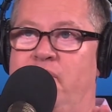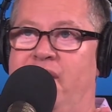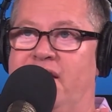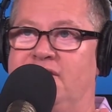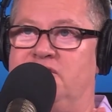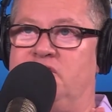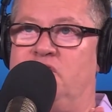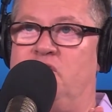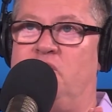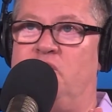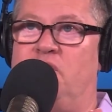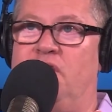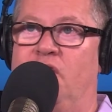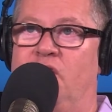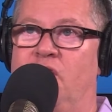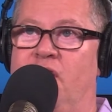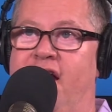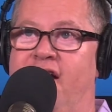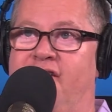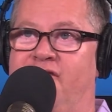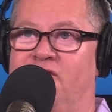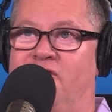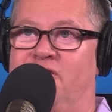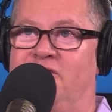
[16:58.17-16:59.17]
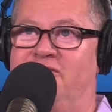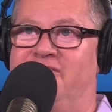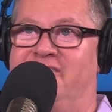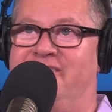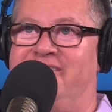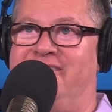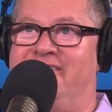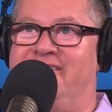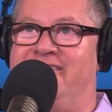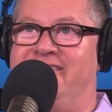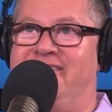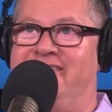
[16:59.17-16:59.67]
best career ever
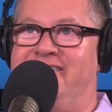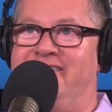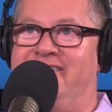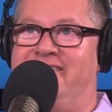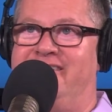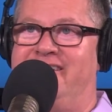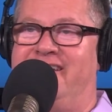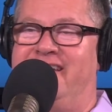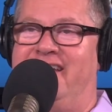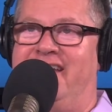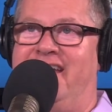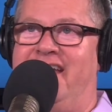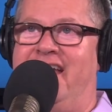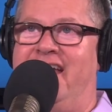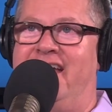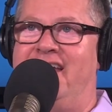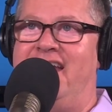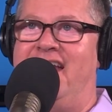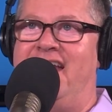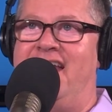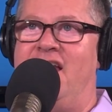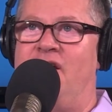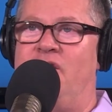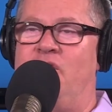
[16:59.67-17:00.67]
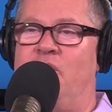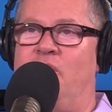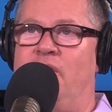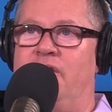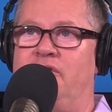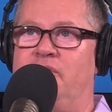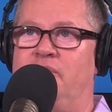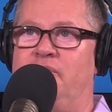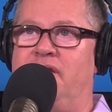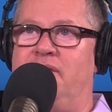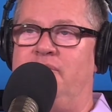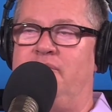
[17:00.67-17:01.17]
and and i don't know
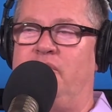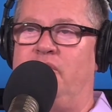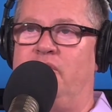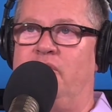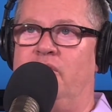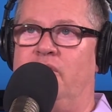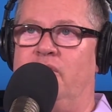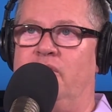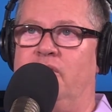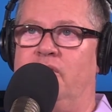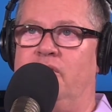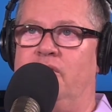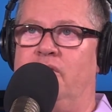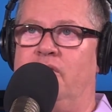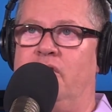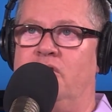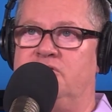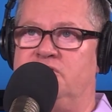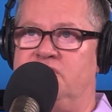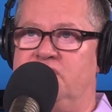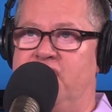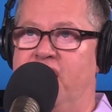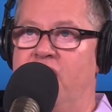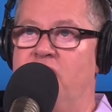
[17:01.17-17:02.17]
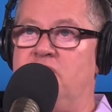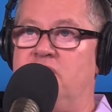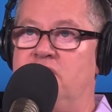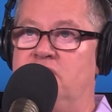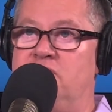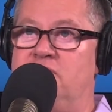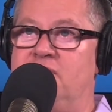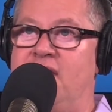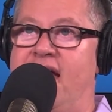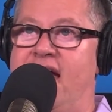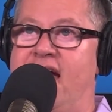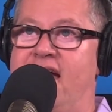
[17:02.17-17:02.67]
whether people are are scared to
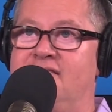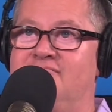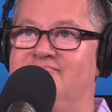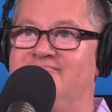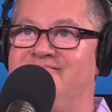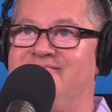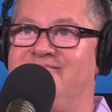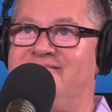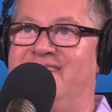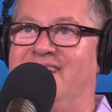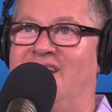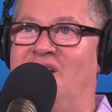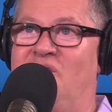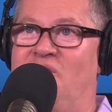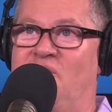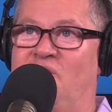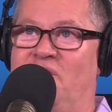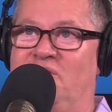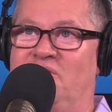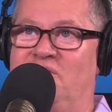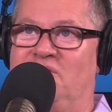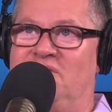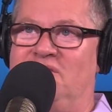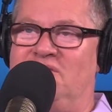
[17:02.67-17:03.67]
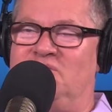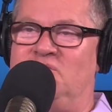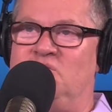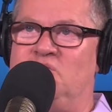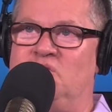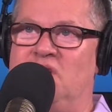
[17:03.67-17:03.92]
do that you know, whether this